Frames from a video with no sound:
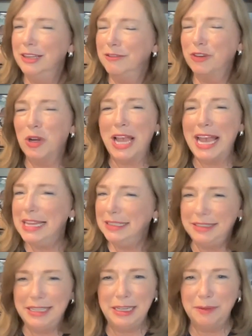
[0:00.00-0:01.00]
For
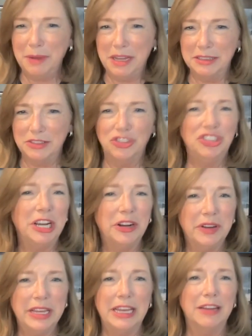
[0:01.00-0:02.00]
18 months,
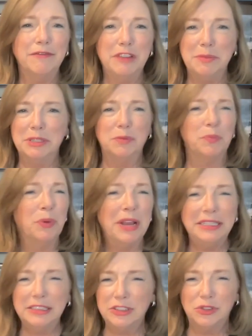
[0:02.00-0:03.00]
Jerry and Vibhas
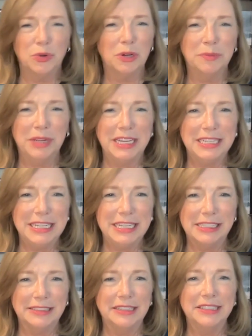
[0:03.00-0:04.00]
brainstormed
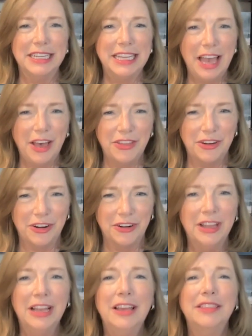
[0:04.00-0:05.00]
ideas, and together
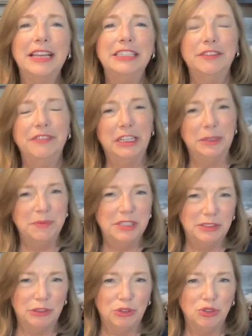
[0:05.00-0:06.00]
they developed the
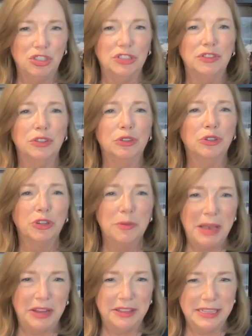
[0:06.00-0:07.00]
solutions you'll learn
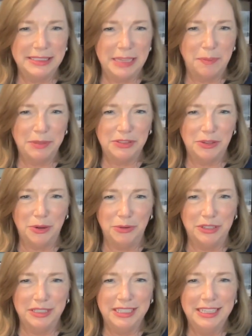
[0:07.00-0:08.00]
about in this
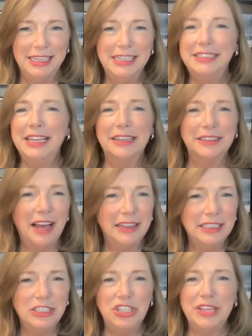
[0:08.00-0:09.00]
episode.
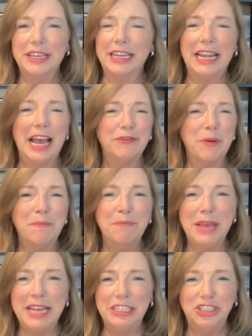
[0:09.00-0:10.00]
Technology that can have a
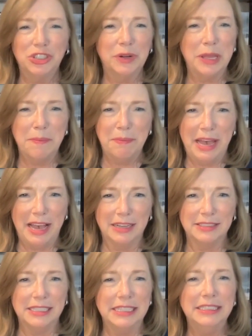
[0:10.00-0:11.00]
major
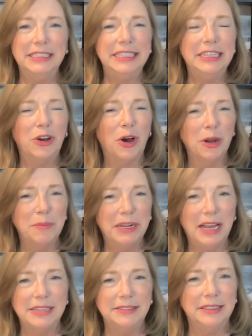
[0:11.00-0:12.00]
impact in
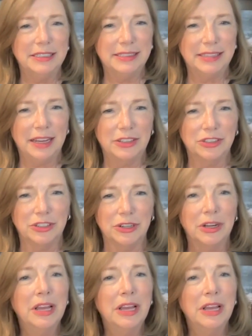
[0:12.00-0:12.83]
decarbonizing a sector